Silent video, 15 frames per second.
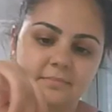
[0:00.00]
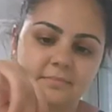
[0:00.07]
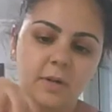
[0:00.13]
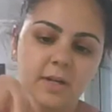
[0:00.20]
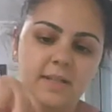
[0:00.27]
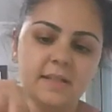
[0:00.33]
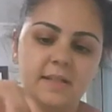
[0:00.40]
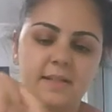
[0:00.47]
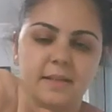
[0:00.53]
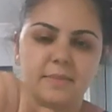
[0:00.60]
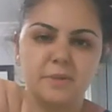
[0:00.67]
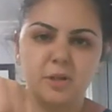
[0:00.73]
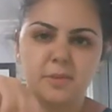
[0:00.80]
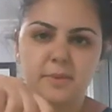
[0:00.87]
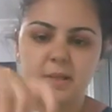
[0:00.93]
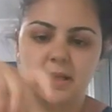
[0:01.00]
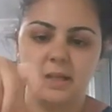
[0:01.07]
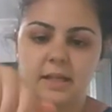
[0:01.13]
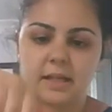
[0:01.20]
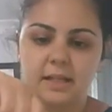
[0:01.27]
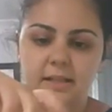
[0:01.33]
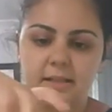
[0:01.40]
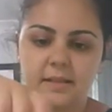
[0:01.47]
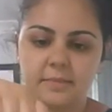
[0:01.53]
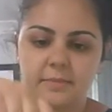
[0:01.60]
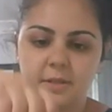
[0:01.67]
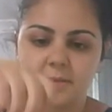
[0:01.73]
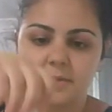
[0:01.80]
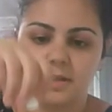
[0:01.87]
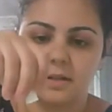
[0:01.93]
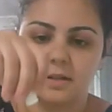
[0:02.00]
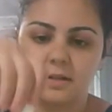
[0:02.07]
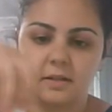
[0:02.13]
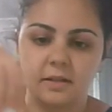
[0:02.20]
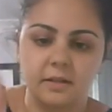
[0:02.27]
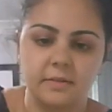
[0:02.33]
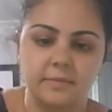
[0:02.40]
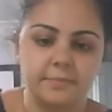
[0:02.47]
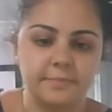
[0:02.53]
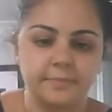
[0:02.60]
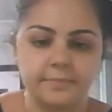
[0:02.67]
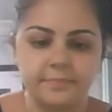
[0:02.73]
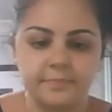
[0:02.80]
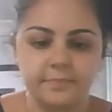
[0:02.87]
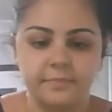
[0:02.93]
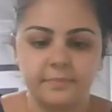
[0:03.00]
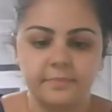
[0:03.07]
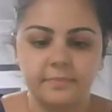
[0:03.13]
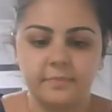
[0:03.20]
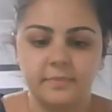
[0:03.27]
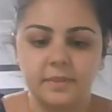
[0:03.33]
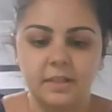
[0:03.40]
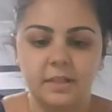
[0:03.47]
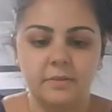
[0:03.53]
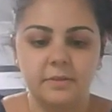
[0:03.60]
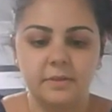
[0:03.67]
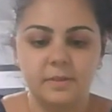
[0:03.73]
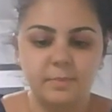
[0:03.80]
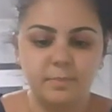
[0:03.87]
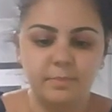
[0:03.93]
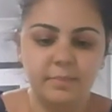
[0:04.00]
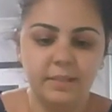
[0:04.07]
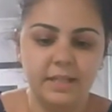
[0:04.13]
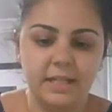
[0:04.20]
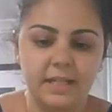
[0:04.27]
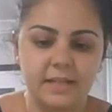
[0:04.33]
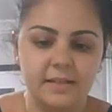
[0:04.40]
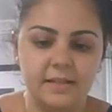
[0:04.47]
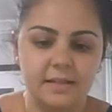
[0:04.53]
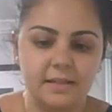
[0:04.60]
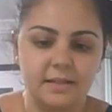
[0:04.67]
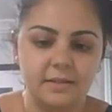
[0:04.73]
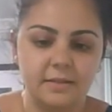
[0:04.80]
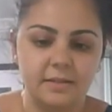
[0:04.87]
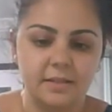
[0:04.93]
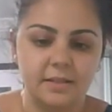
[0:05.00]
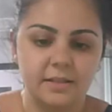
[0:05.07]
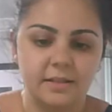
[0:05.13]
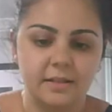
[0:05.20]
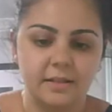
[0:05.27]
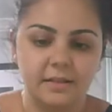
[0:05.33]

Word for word: What is it? Sometimes I can get it and sometimes I can't get it. You know what? It's bloody easy to do it this